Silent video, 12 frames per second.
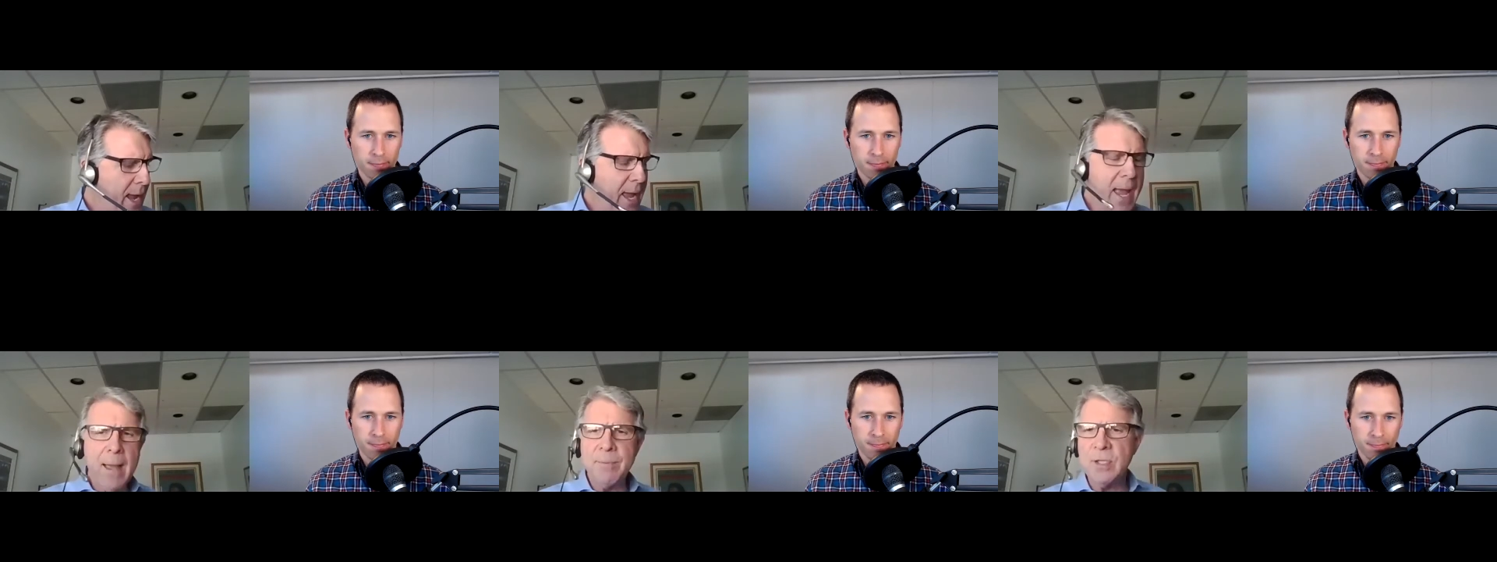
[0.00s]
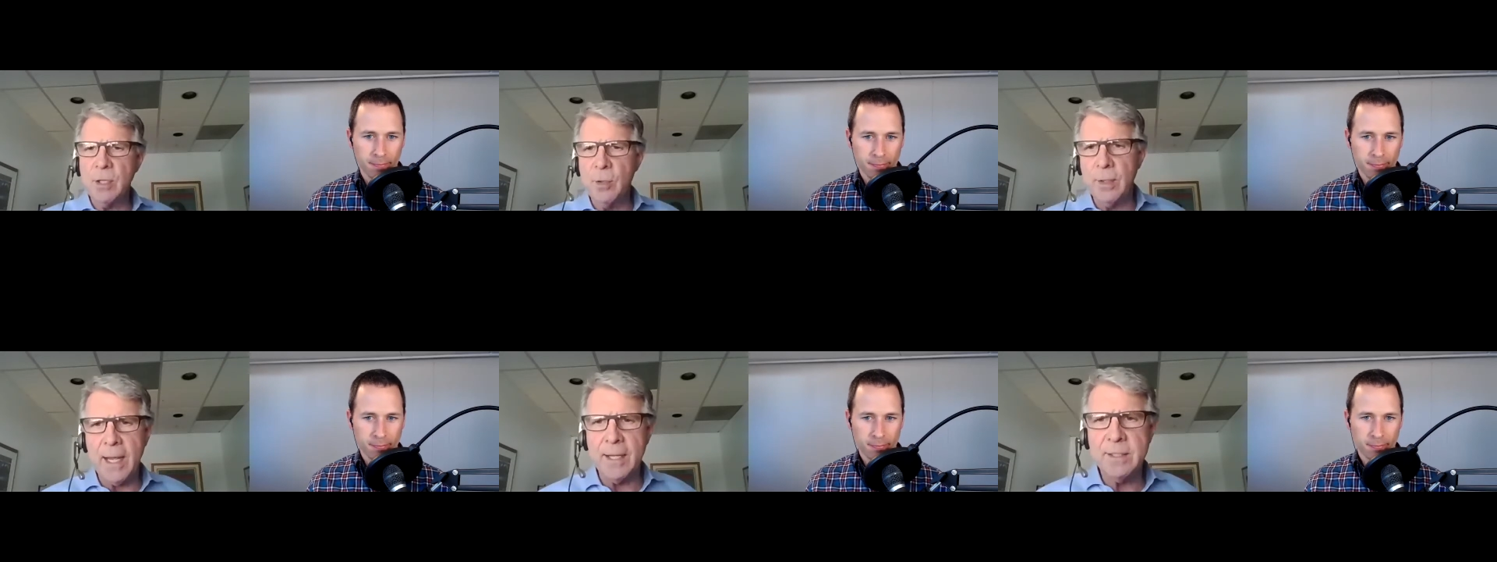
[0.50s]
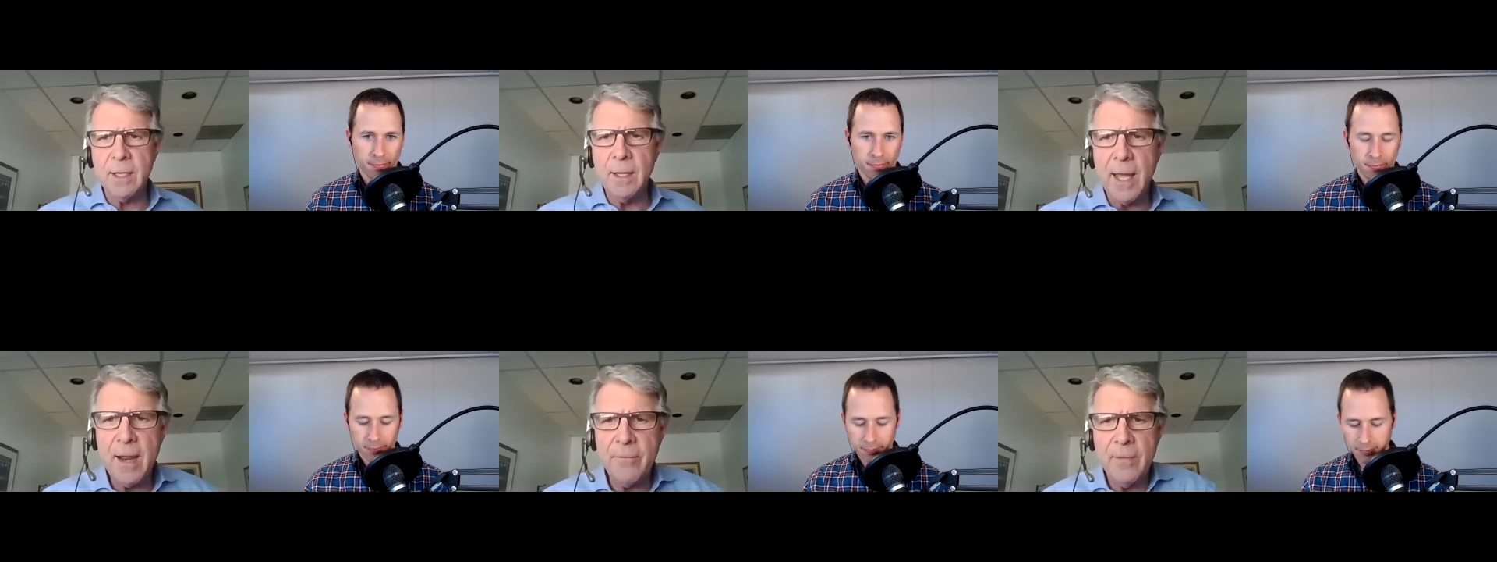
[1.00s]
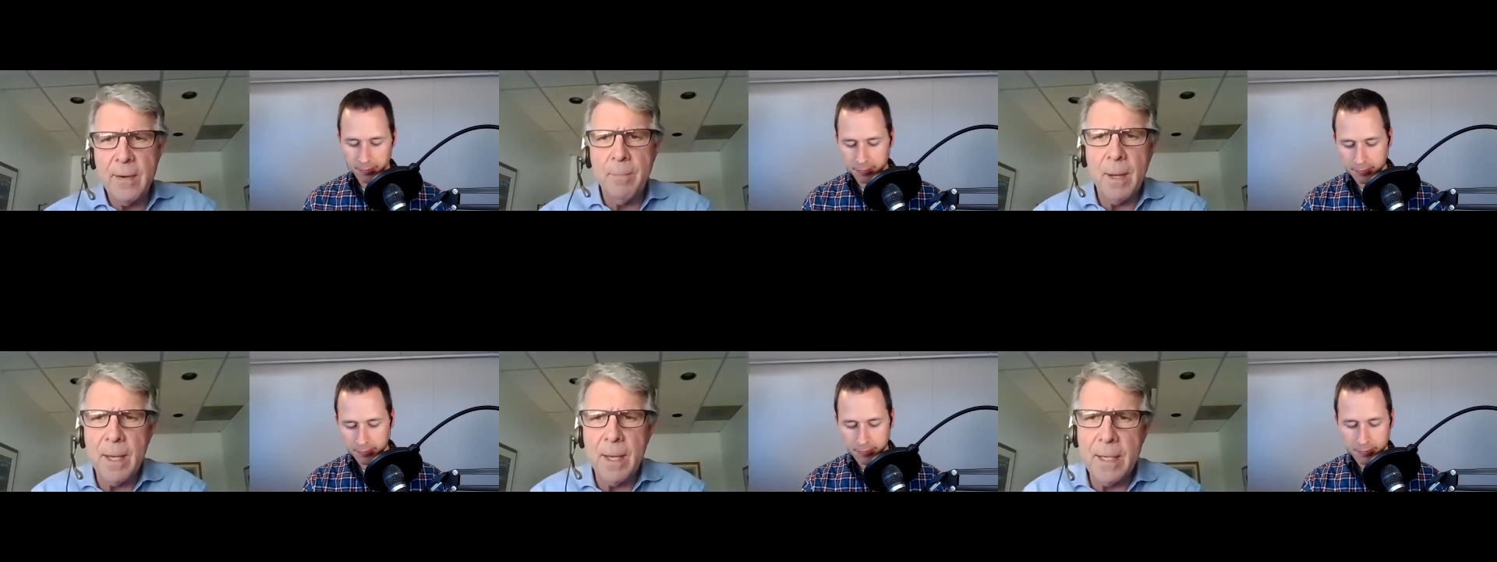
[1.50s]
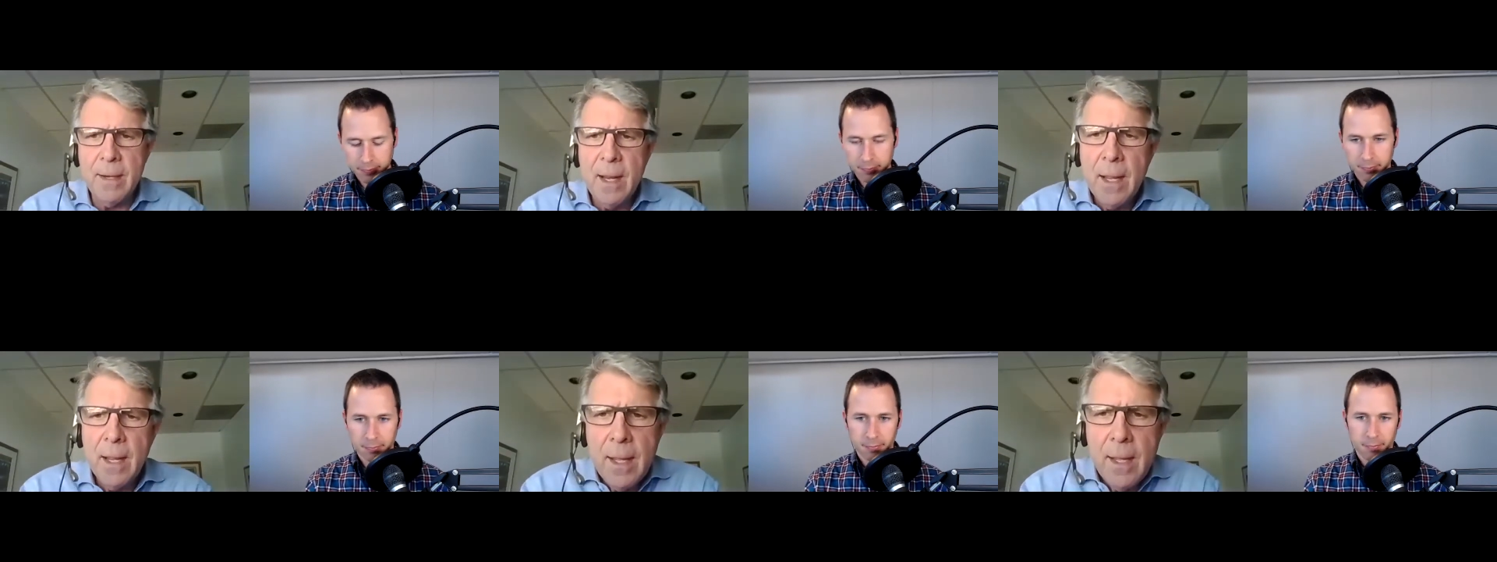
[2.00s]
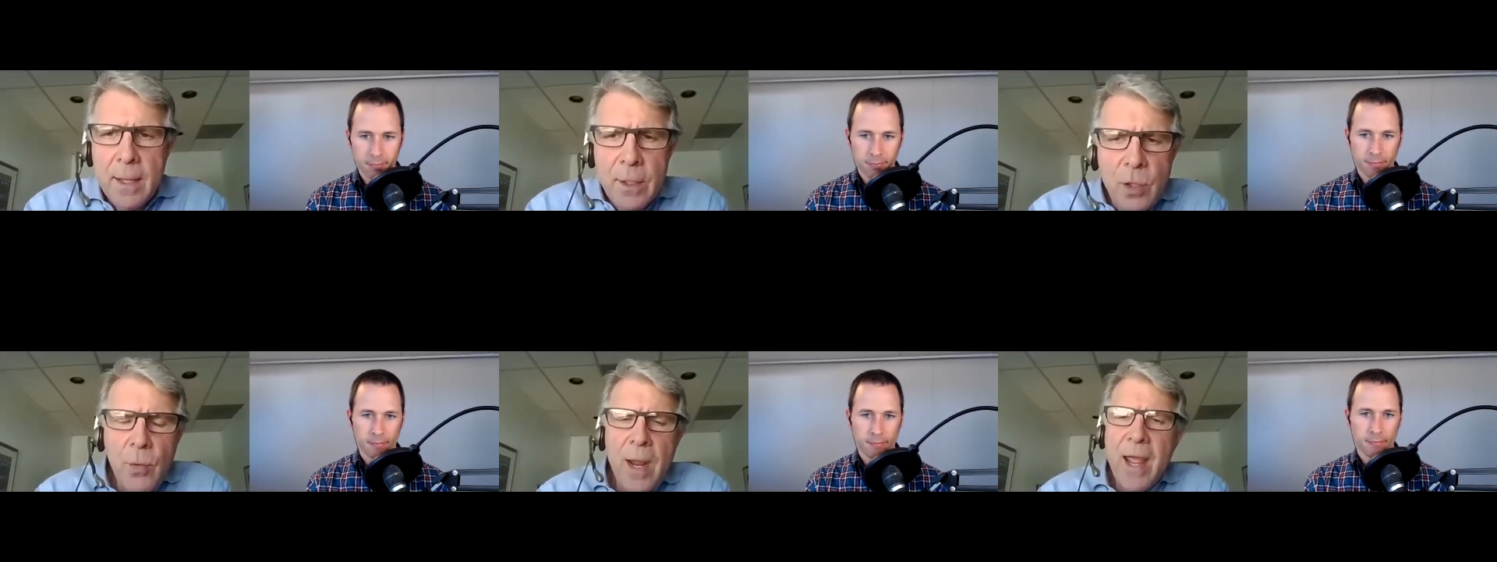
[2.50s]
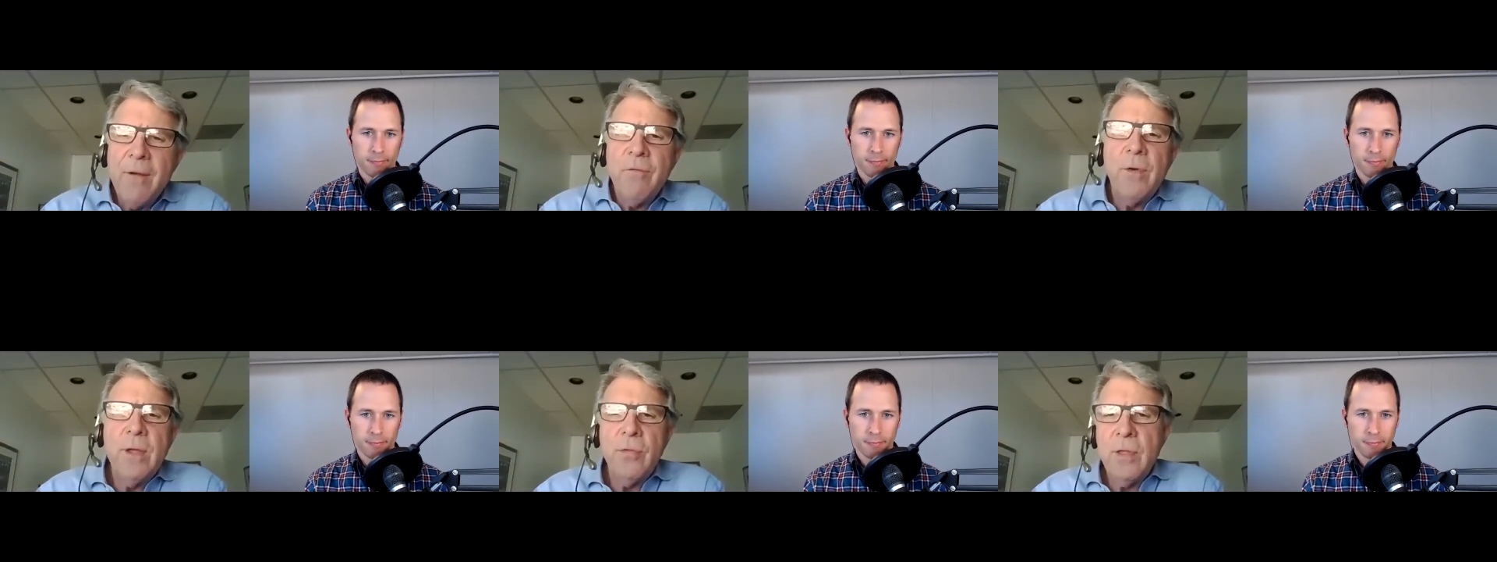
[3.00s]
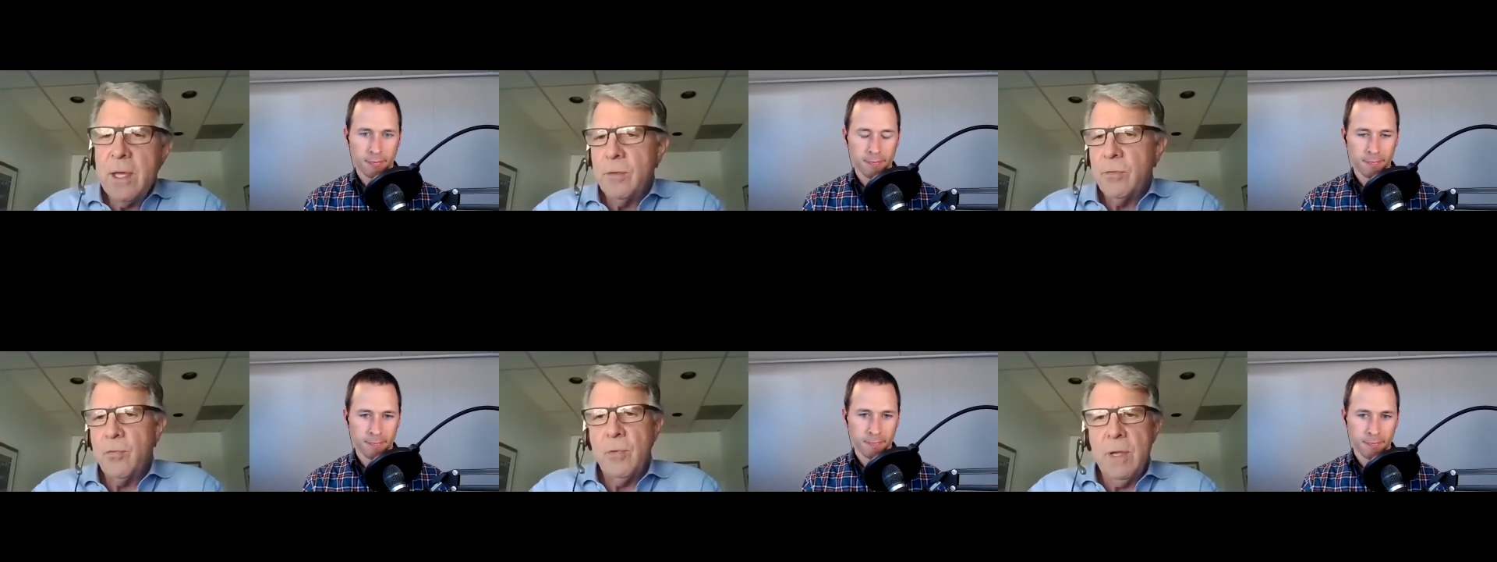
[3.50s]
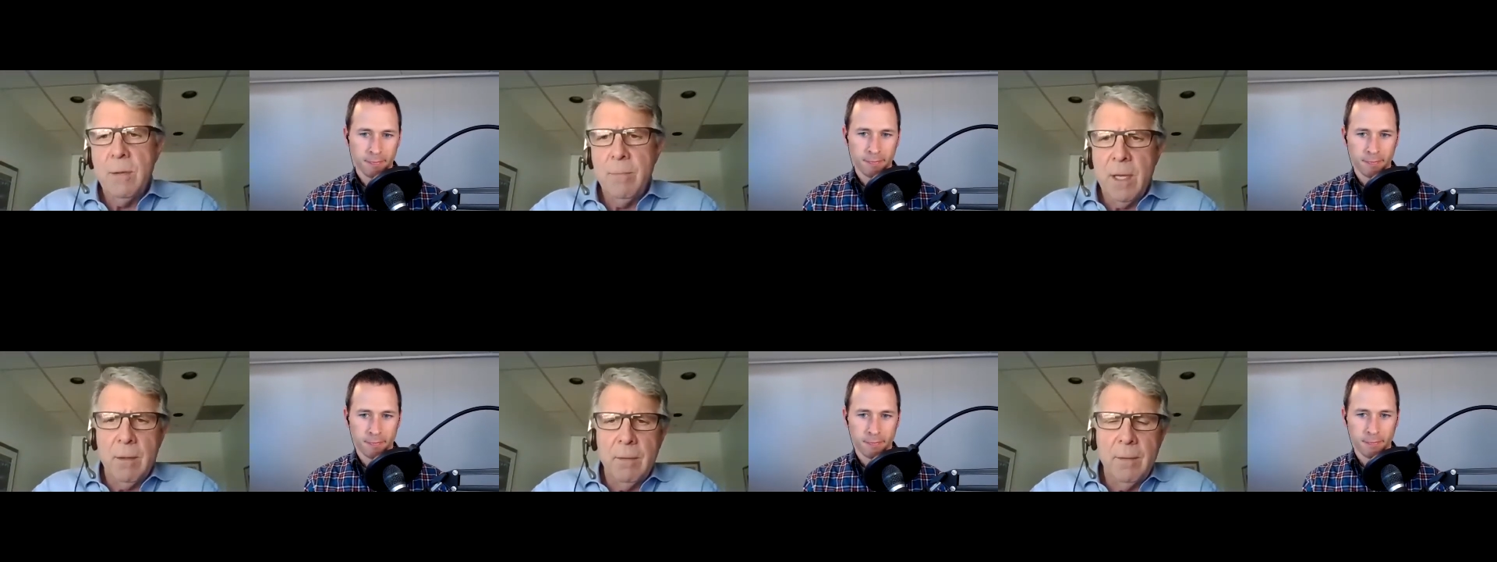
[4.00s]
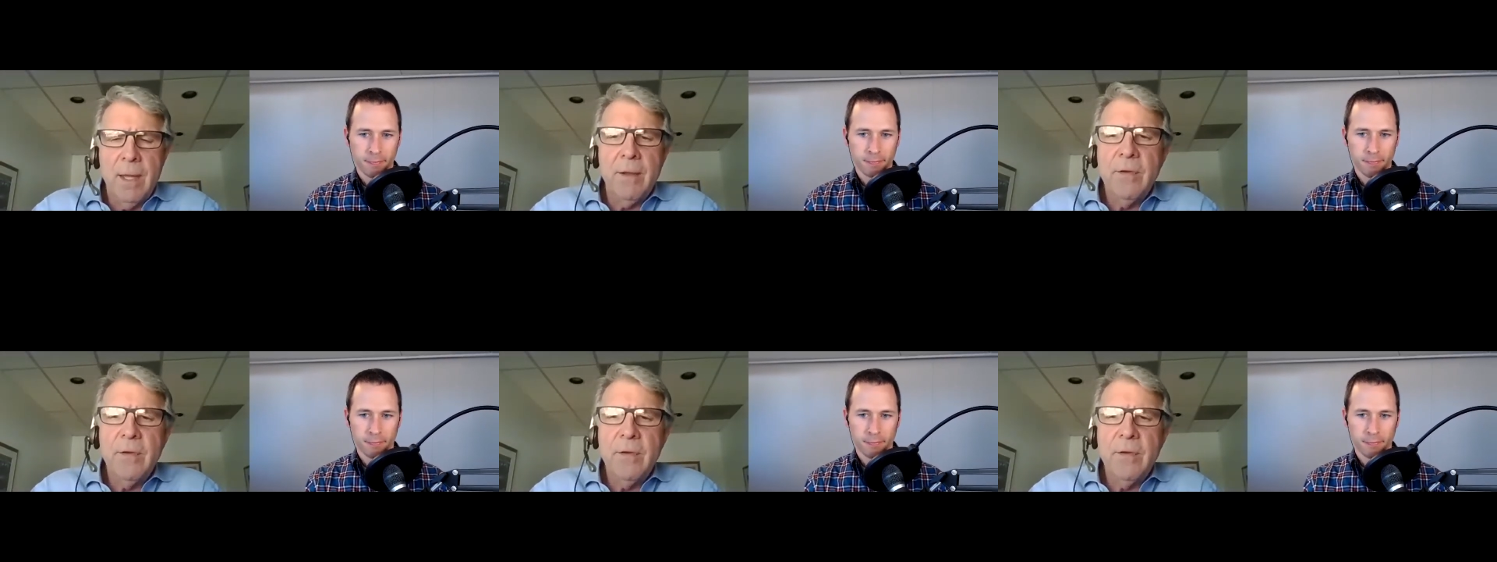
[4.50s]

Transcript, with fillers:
Speaker 1: Absolutely, I tell everybody, do everything through email. Everything,